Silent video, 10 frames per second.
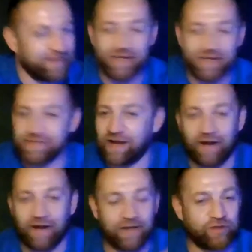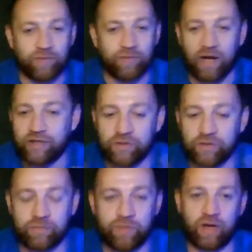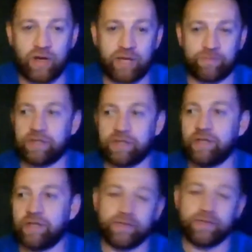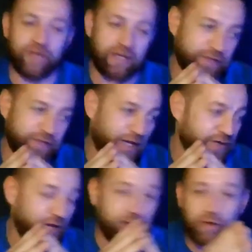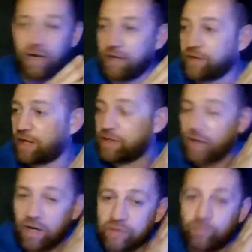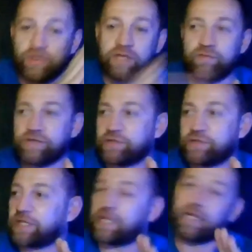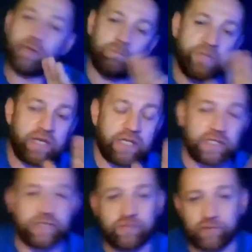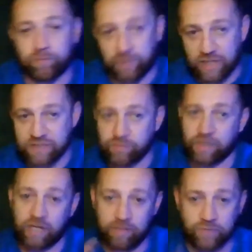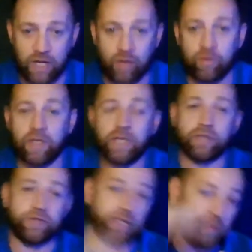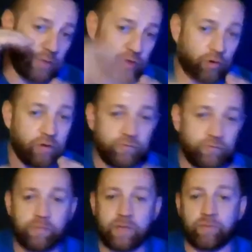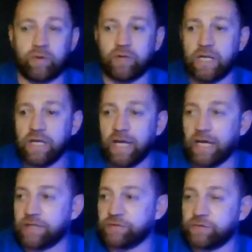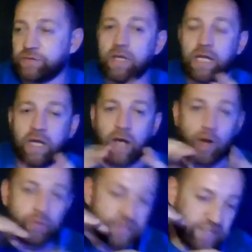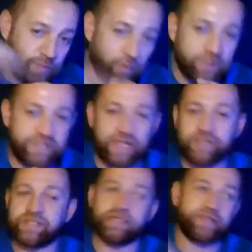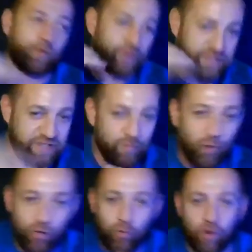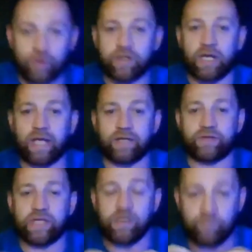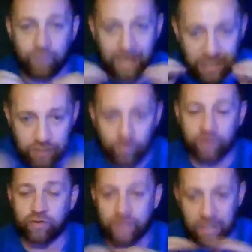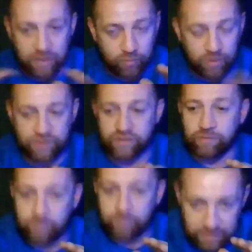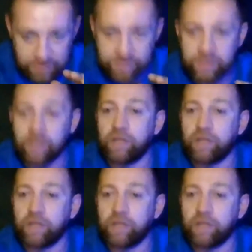guys, I couldn't be more happy. I don't want to even be in a different place where I am now dealing with all of you people. And I want to see more stencils. I want to see more work. And if anyone got any question, please